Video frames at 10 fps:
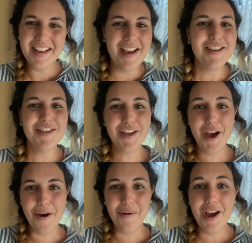
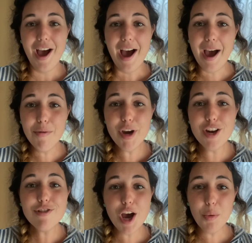So, I want
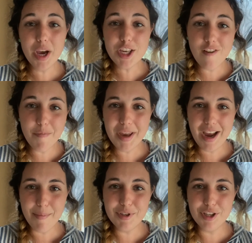to know what you've been
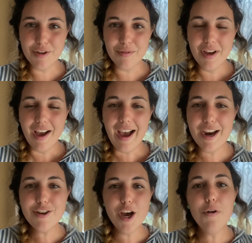up to. I
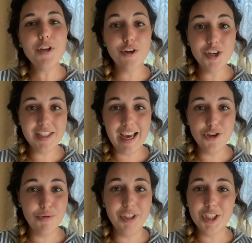know your
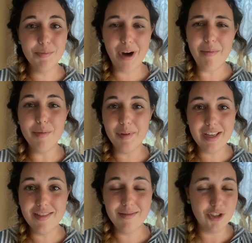schedule is probably
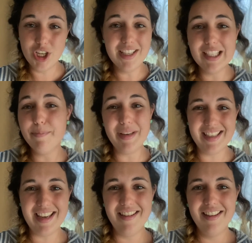just as
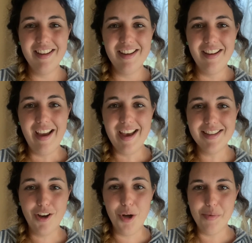busy as
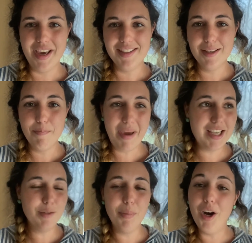always.
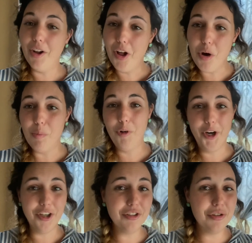Baseball,
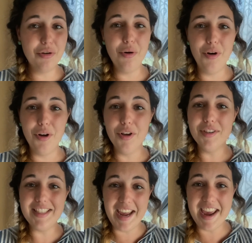homework, school,
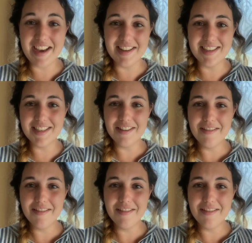dance,